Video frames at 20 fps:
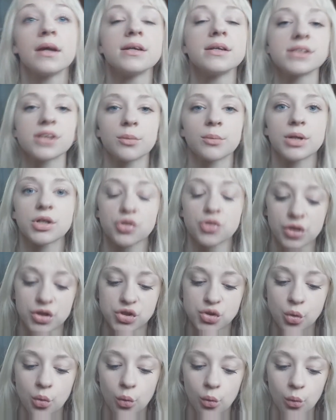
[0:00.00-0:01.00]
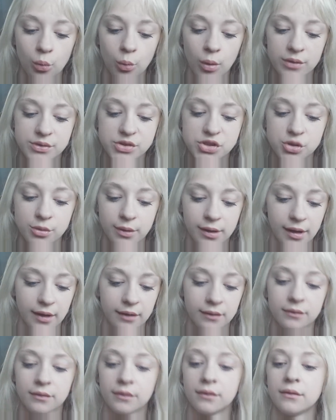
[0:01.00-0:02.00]
So we're trying to talk whilst doing
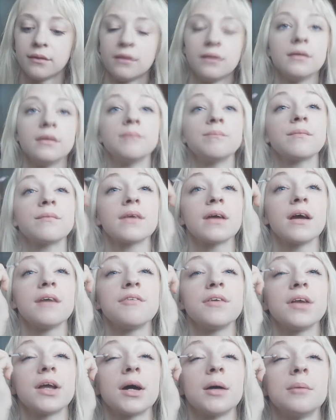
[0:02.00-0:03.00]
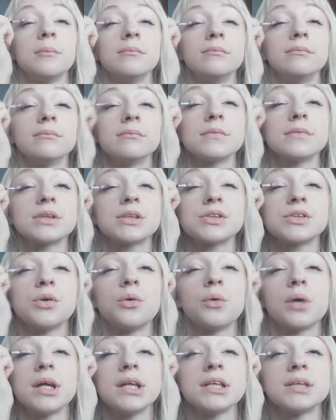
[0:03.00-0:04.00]
it. I feel like I'm
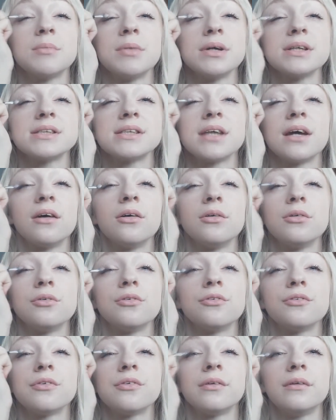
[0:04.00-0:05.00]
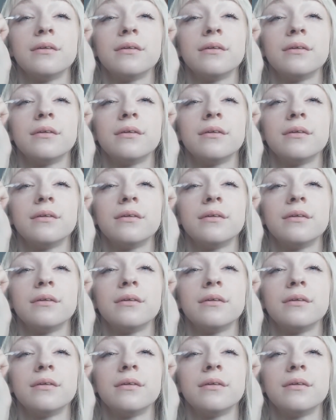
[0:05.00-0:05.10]
talking to myself.